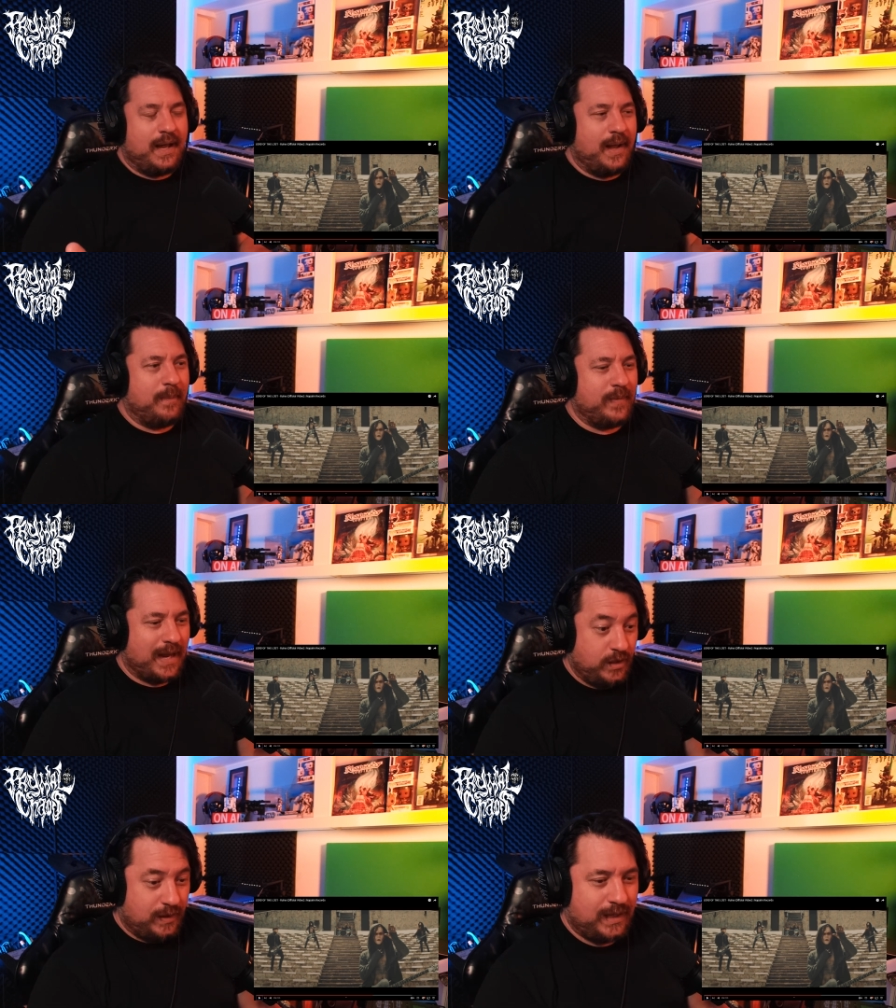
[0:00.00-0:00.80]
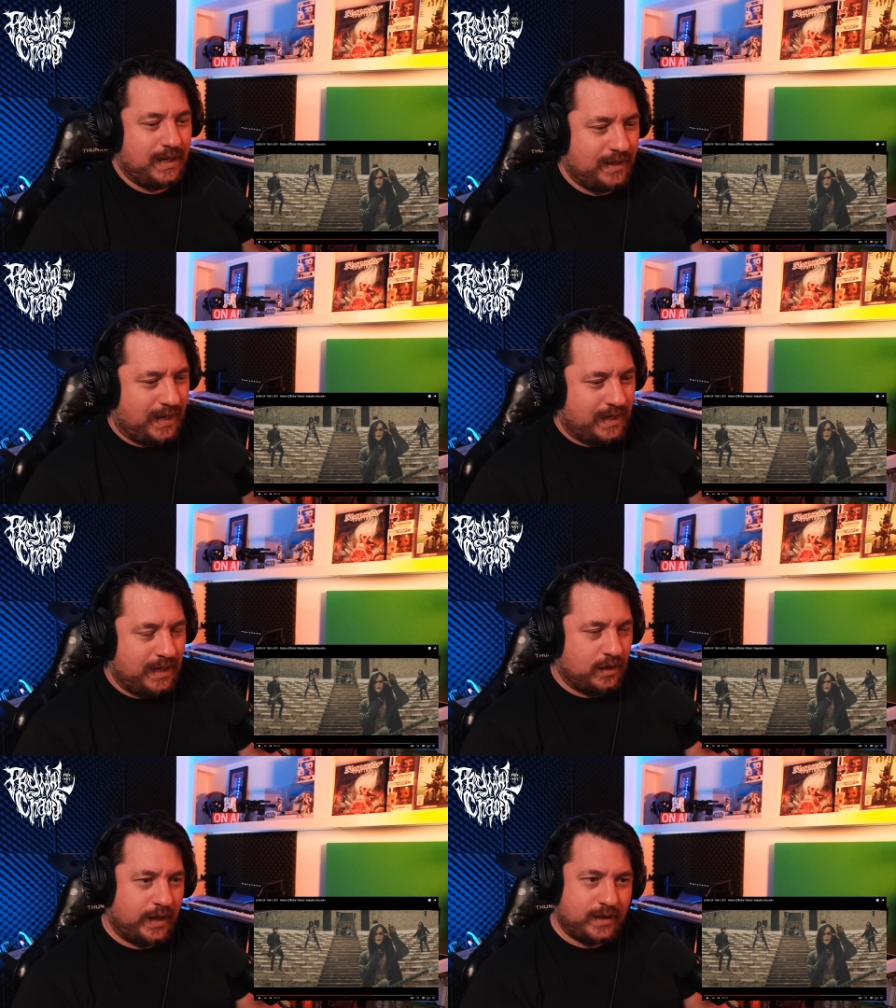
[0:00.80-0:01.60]
um, and you can hear that
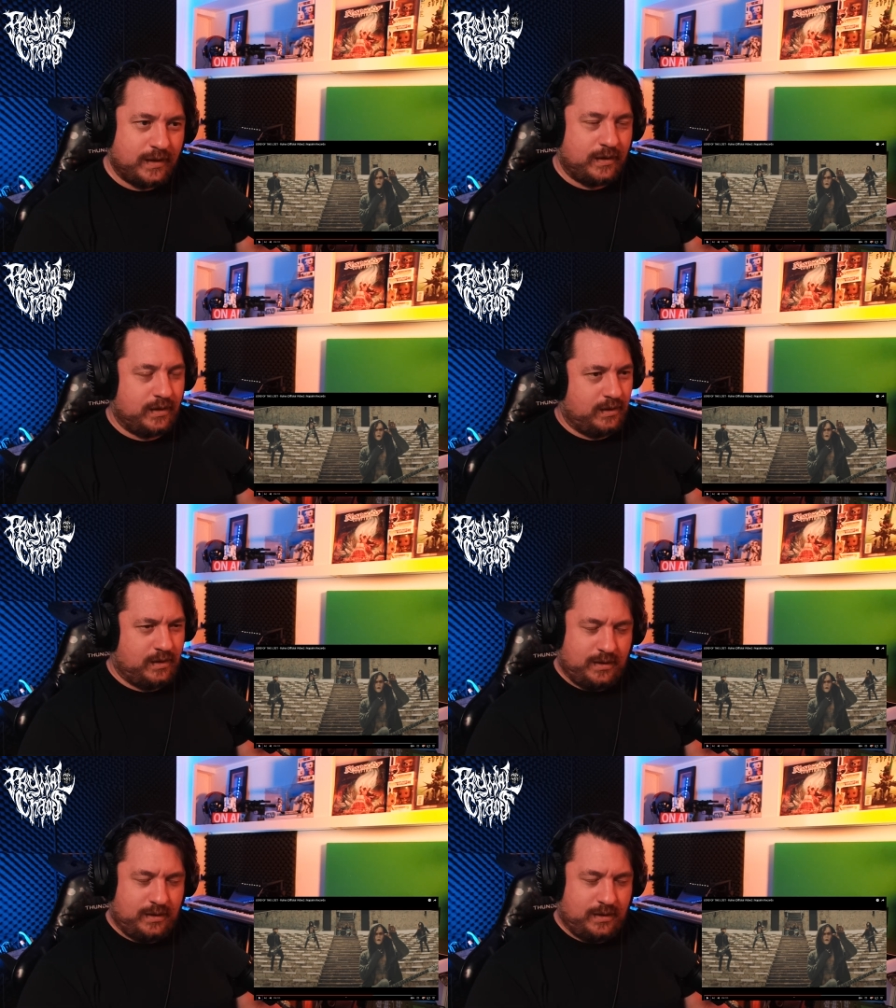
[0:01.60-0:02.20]
here like you, you